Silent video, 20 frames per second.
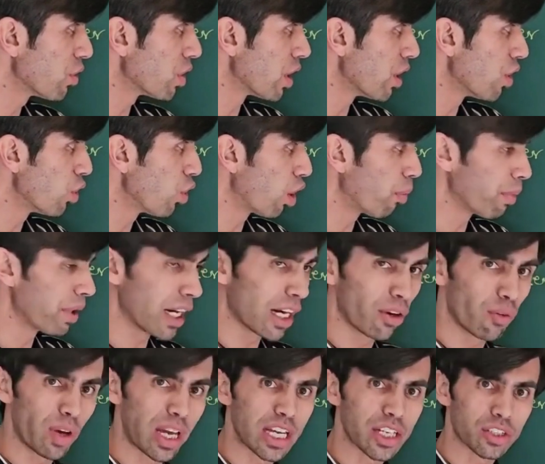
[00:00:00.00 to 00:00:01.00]
to the
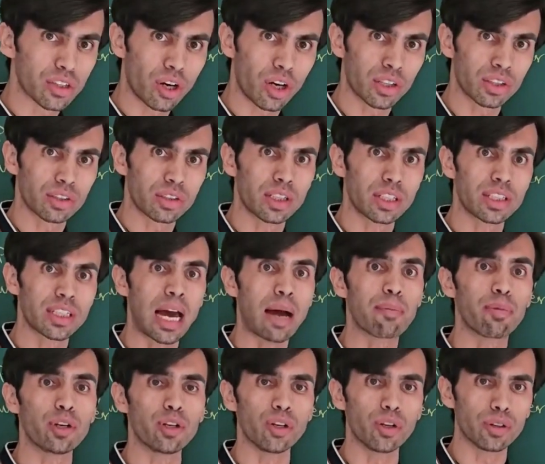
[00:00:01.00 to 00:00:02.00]
nominal wage, or
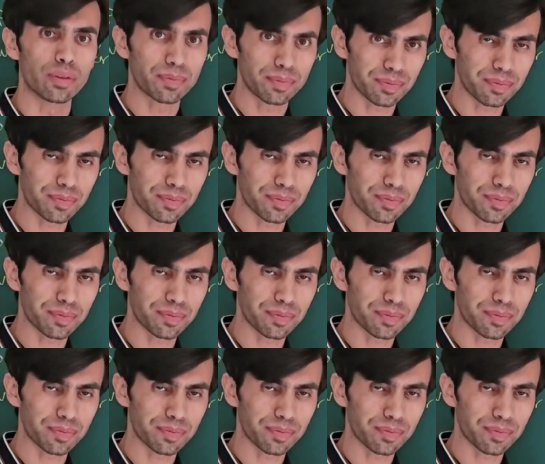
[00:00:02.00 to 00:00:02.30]
W.